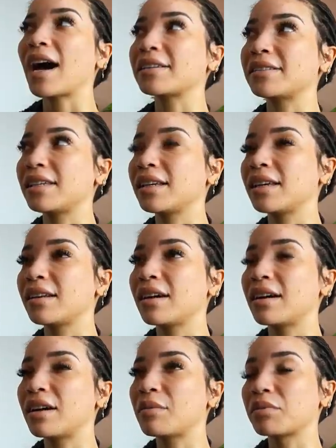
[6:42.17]
I did
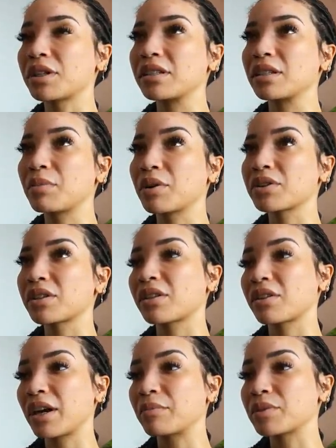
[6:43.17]
um, recently post
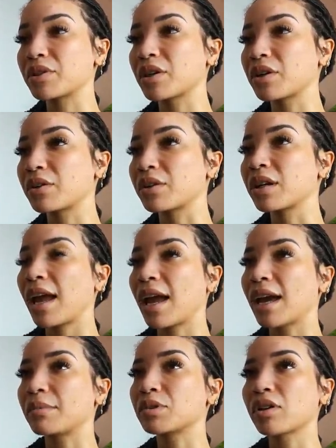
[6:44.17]
another episode
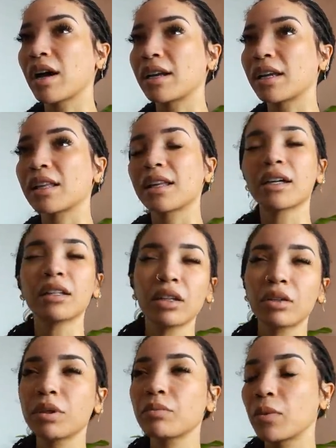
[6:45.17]
and I'm trying to get like a
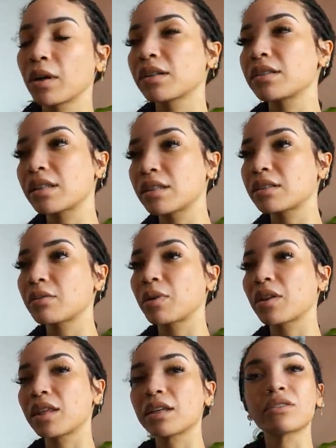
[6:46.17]
little bit more consistent
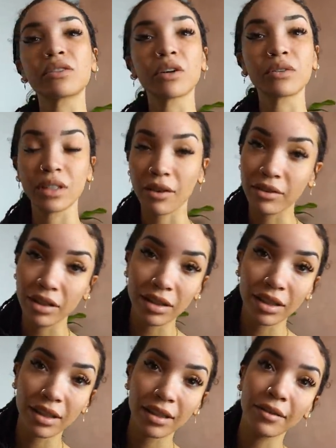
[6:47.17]
with it, so
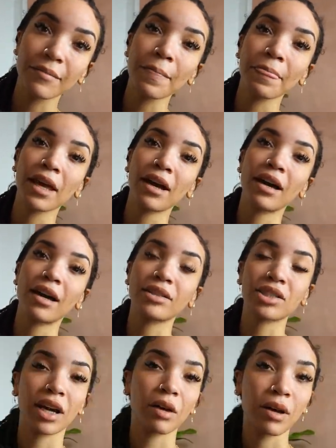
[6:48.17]
definitely uh,
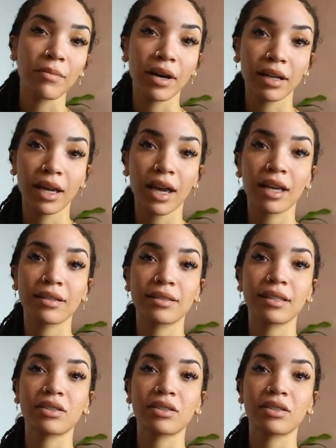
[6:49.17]
check out my podcast.